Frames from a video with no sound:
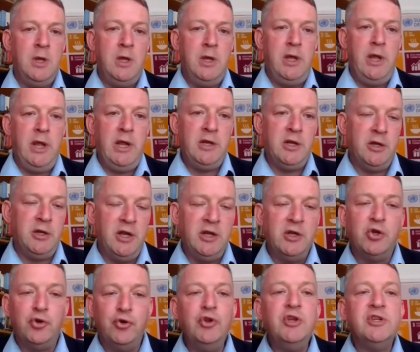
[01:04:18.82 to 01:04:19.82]
in an
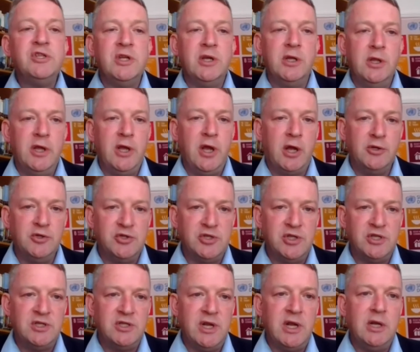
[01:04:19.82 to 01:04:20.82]
increasingly
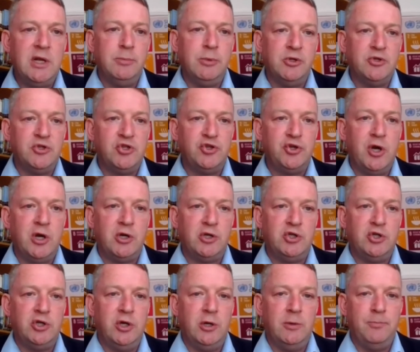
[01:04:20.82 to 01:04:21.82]
unsustainable
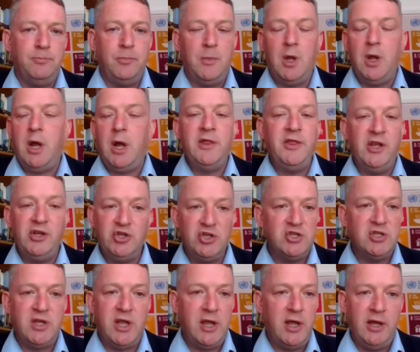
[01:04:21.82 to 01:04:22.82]
structure, and they
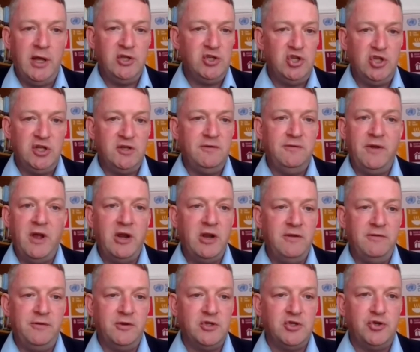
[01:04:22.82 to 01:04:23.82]
just get, it's just very
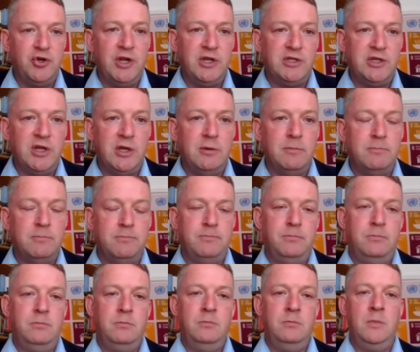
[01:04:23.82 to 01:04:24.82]
frustrating.
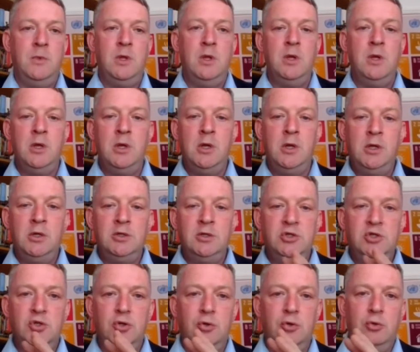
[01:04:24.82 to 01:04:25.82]

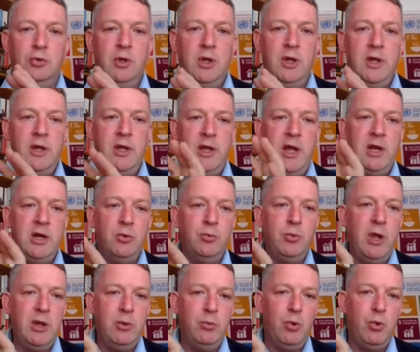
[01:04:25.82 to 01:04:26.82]
So in a
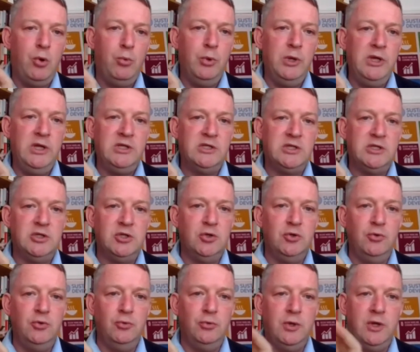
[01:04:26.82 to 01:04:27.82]
way, what we need to
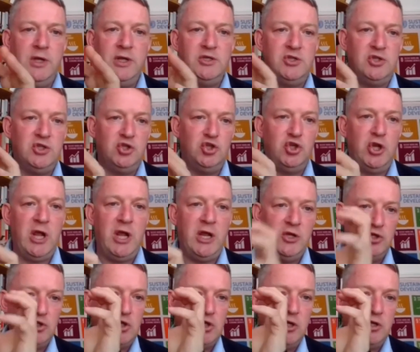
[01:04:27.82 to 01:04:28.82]
do is to
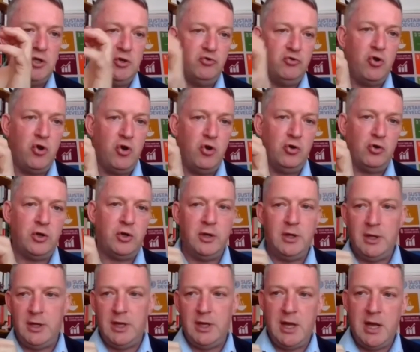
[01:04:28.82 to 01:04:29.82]
change the rock
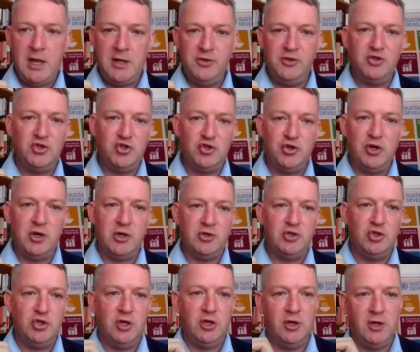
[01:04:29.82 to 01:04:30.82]
and the
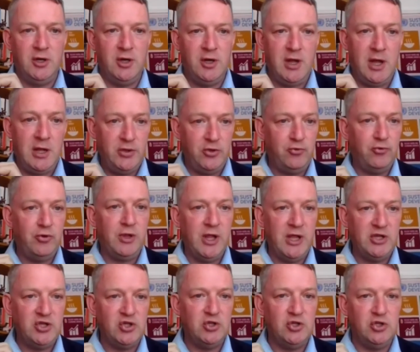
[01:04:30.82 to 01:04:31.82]
structure and the
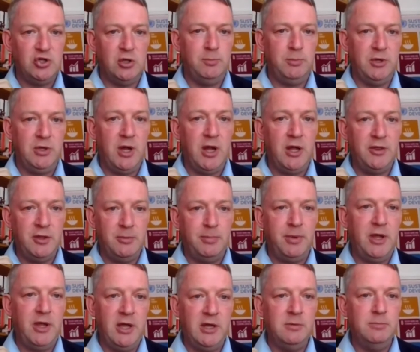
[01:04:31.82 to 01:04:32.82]
relationship and the
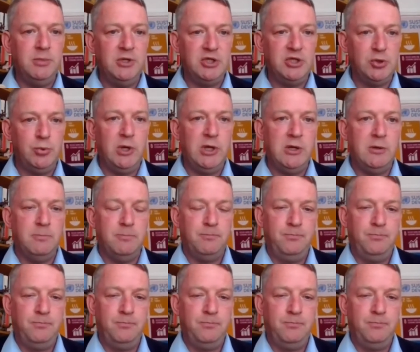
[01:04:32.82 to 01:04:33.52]
bit in between.